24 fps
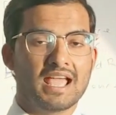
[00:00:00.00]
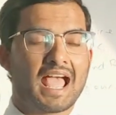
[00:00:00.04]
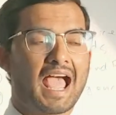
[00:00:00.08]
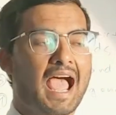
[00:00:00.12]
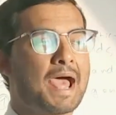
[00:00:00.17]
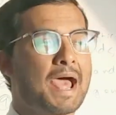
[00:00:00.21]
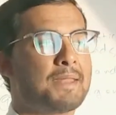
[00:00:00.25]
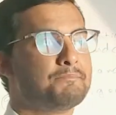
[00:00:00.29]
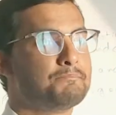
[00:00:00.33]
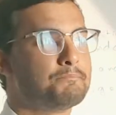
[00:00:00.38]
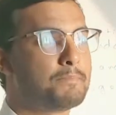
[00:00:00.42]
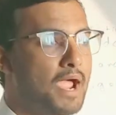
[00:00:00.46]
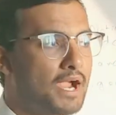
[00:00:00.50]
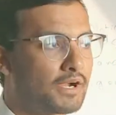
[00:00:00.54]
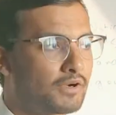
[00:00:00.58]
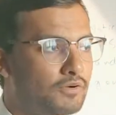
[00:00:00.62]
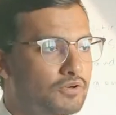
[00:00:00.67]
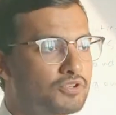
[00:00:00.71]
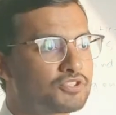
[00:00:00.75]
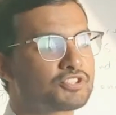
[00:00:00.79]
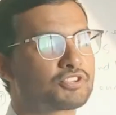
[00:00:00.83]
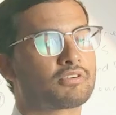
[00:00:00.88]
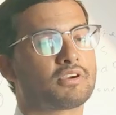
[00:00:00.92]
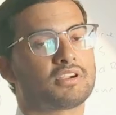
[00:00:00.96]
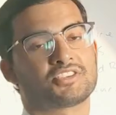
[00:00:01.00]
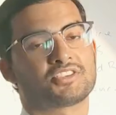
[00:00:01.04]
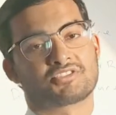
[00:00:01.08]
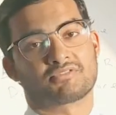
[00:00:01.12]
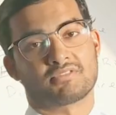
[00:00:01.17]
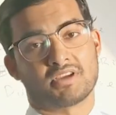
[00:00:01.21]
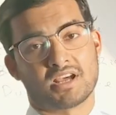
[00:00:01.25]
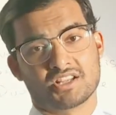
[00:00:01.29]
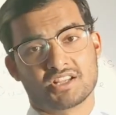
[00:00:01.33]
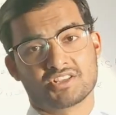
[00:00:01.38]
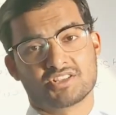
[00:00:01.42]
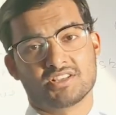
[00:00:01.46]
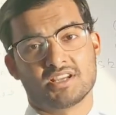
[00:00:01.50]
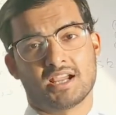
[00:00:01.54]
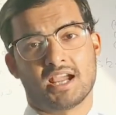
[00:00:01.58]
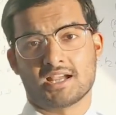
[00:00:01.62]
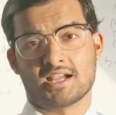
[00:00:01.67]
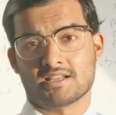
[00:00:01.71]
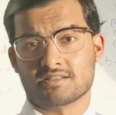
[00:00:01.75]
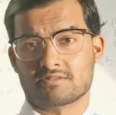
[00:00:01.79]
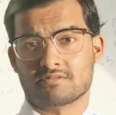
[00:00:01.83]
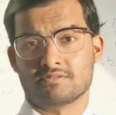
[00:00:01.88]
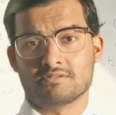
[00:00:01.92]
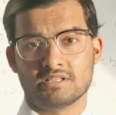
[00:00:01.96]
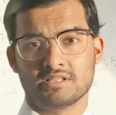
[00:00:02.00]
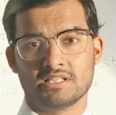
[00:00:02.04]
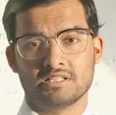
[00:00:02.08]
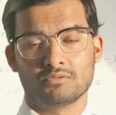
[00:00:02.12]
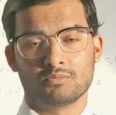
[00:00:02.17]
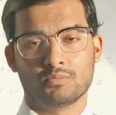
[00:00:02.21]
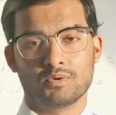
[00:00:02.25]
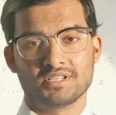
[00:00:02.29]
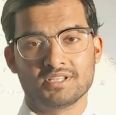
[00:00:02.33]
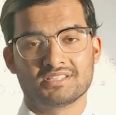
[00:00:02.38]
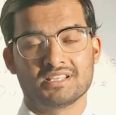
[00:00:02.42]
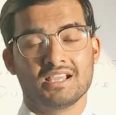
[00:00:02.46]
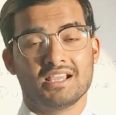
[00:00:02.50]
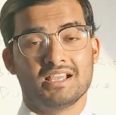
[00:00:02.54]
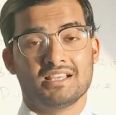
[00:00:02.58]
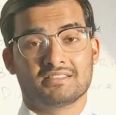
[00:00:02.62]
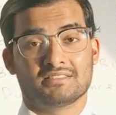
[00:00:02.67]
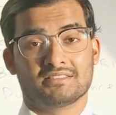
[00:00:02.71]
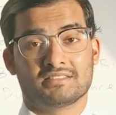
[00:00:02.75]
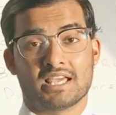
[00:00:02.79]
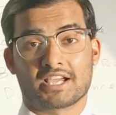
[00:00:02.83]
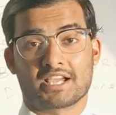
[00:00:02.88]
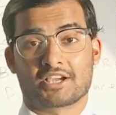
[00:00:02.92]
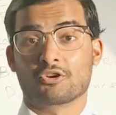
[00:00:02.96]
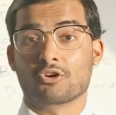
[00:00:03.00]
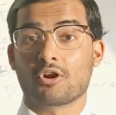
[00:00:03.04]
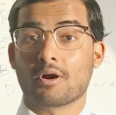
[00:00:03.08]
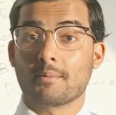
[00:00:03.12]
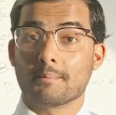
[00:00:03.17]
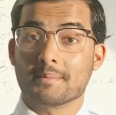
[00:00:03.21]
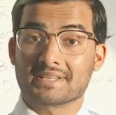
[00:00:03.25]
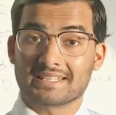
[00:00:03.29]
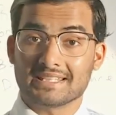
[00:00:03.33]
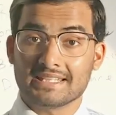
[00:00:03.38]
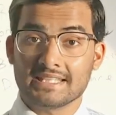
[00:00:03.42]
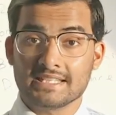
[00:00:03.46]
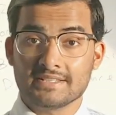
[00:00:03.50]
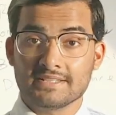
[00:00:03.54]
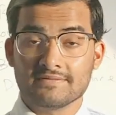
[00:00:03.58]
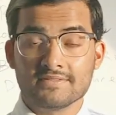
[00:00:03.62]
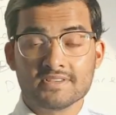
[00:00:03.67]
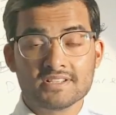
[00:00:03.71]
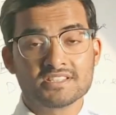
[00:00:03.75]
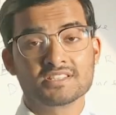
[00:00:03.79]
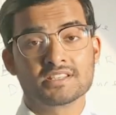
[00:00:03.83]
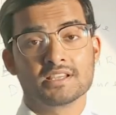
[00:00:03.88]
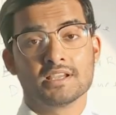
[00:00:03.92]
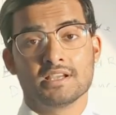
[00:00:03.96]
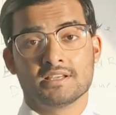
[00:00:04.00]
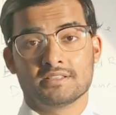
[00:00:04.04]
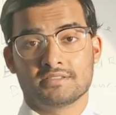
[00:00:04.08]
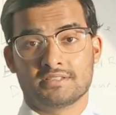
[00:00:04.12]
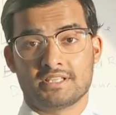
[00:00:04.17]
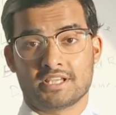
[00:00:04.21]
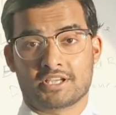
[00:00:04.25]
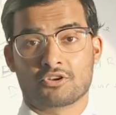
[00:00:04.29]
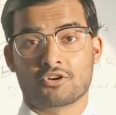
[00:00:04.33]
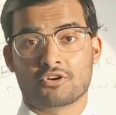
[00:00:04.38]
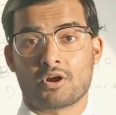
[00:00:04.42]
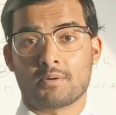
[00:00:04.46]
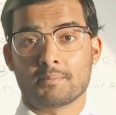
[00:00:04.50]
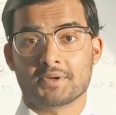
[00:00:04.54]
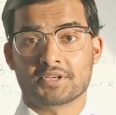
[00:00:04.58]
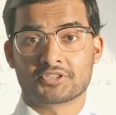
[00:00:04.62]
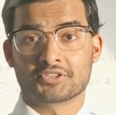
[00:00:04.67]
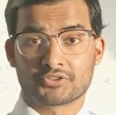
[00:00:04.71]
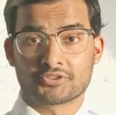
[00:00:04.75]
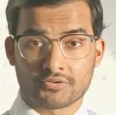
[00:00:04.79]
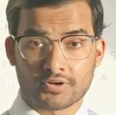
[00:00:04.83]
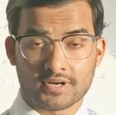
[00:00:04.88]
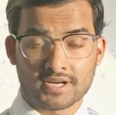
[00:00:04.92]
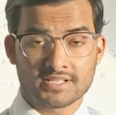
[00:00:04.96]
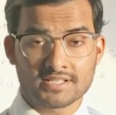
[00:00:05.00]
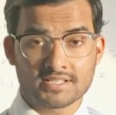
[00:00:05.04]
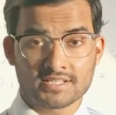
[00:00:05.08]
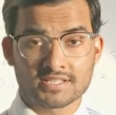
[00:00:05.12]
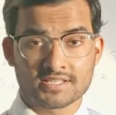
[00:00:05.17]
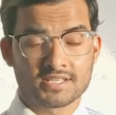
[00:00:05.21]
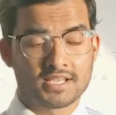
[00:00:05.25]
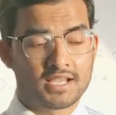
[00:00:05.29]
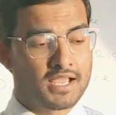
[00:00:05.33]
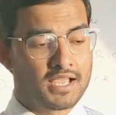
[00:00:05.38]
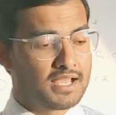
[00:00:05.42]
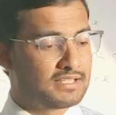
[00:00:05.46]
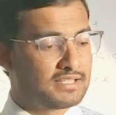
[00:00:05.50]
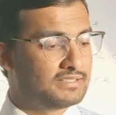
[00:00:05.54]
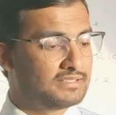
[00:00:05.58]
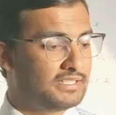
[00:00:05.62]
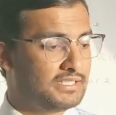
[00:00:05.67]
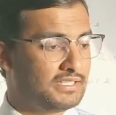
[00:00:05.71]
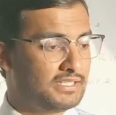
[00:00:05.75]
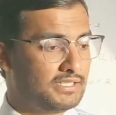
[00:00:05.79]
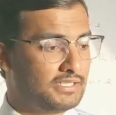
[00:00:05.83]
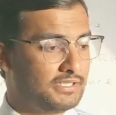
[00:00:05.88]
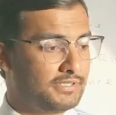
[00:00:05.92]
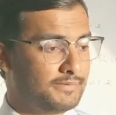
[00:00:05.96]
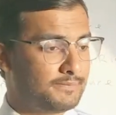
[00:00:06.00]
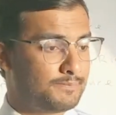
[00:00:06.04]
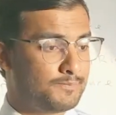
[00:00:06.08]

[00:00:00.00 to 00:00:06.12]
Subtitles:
and macro strategy has to deal with the economic events, the economic trends, the